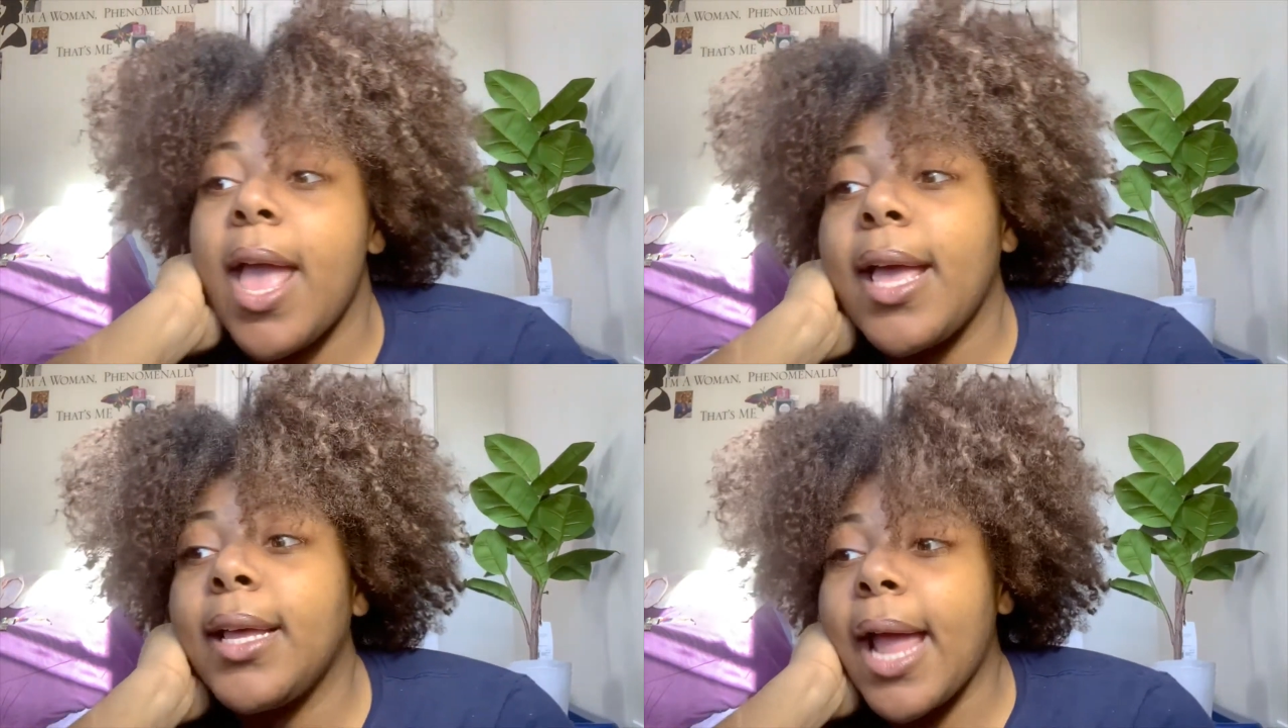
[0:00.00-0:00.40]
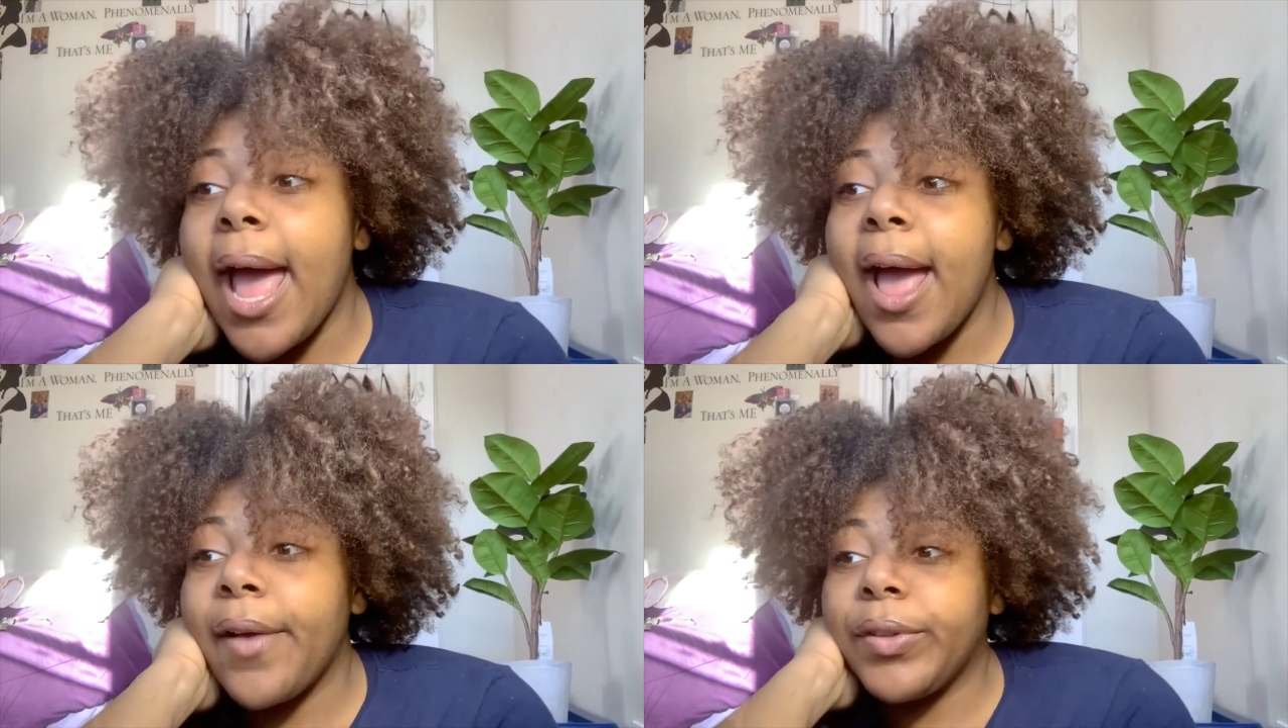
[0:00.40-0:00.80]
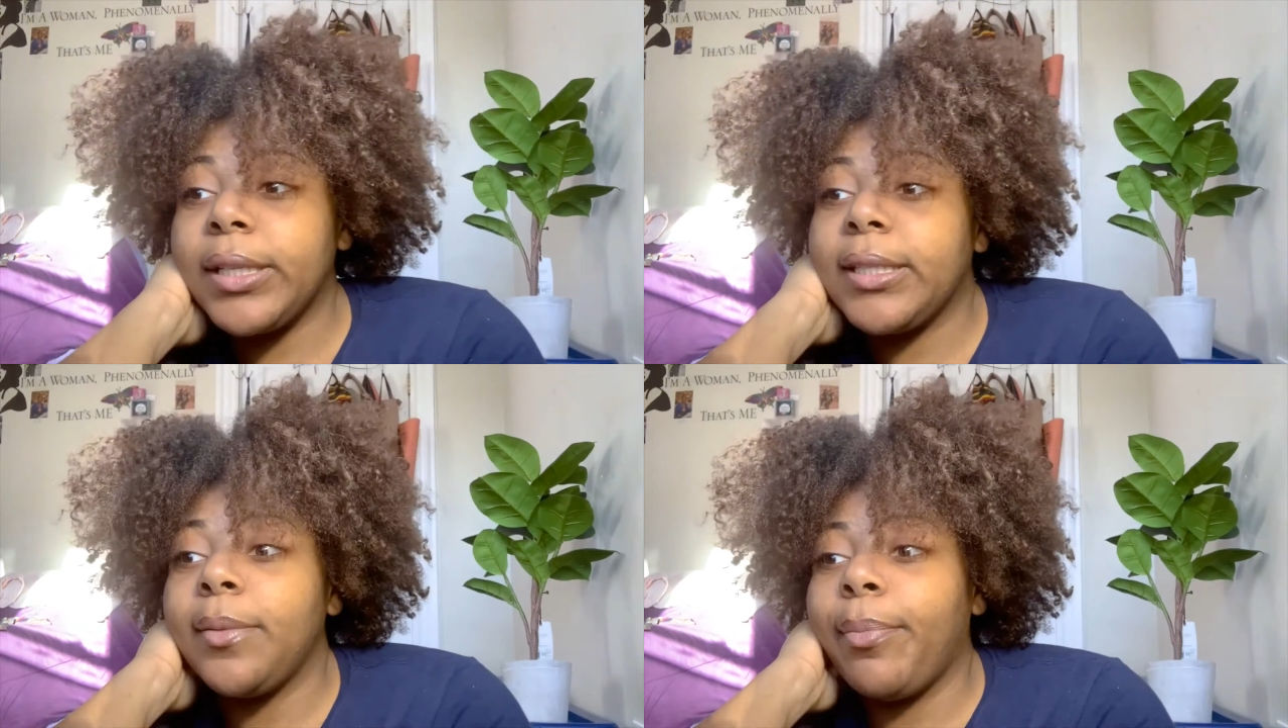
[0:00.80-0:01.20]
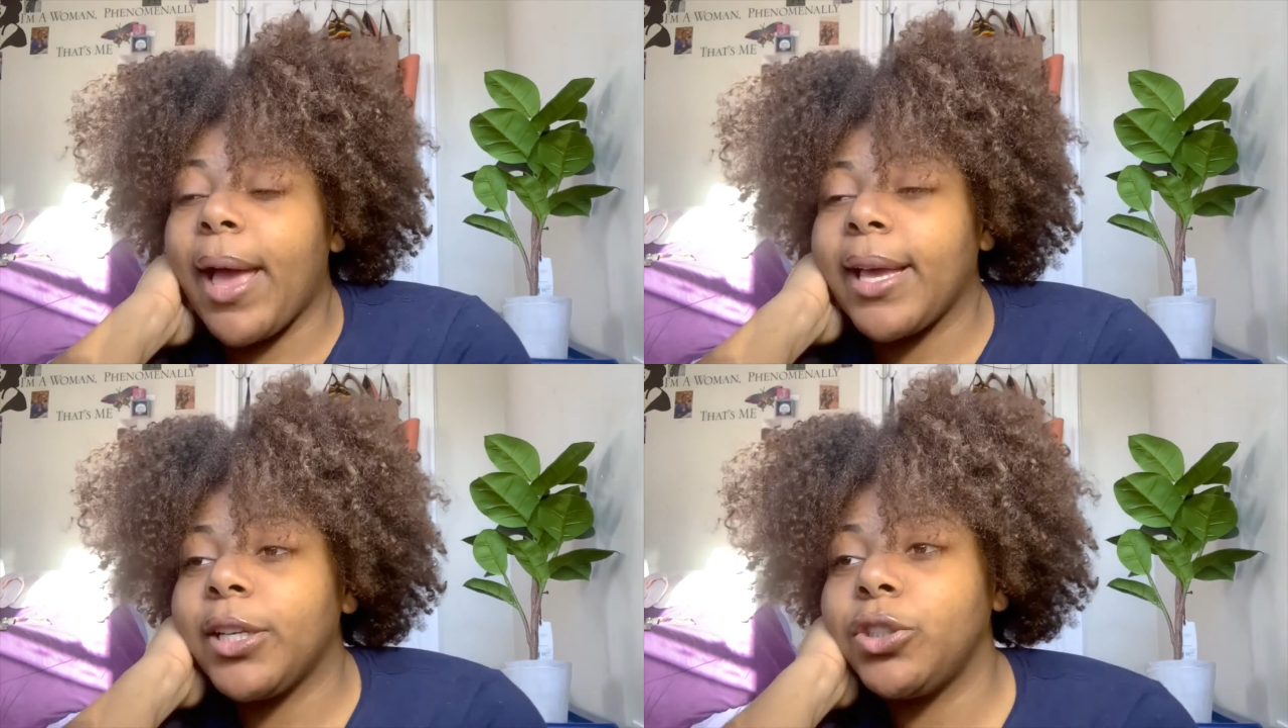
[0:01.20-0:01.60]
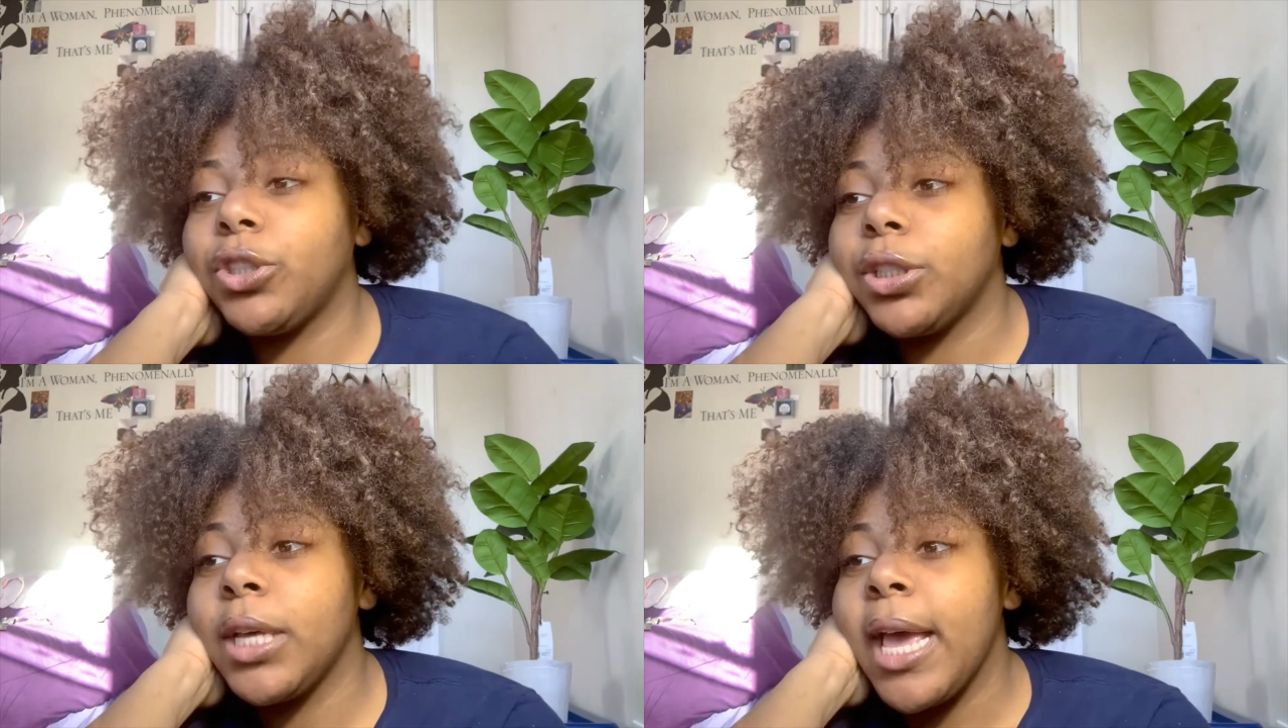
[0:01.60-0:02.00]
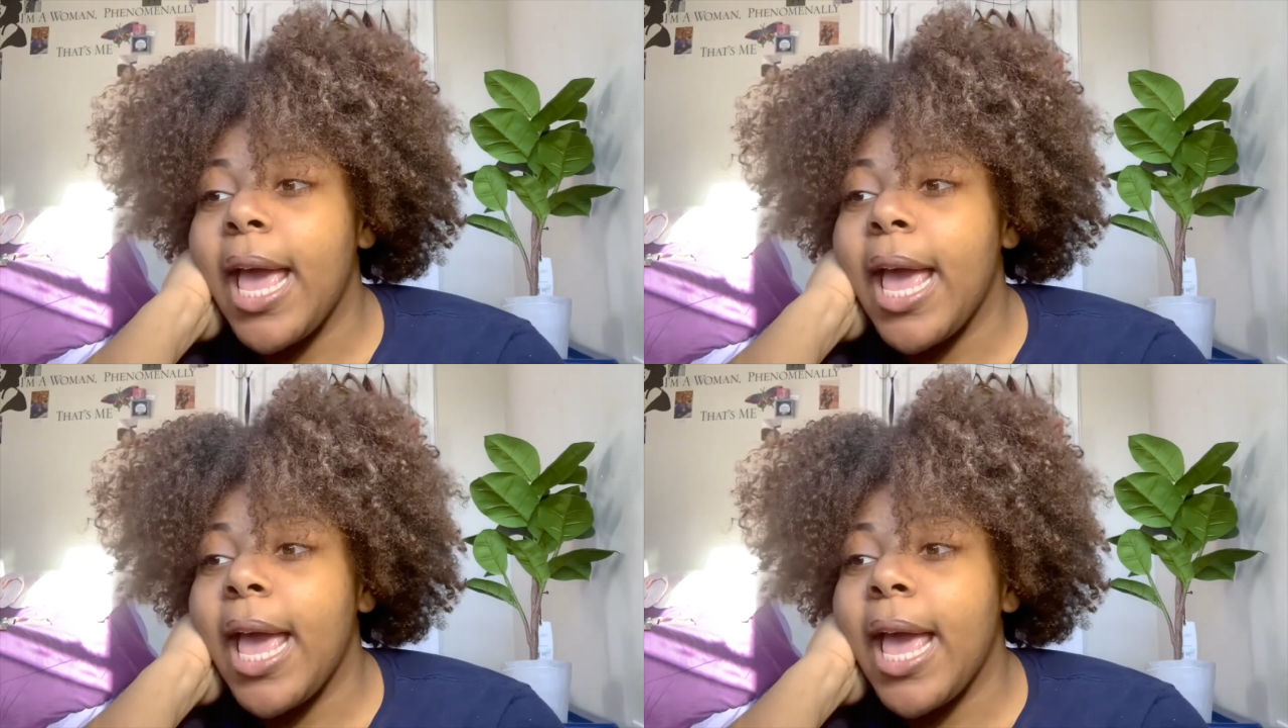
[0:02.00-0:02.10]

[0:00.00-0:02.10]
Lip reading: and I have to sit back and just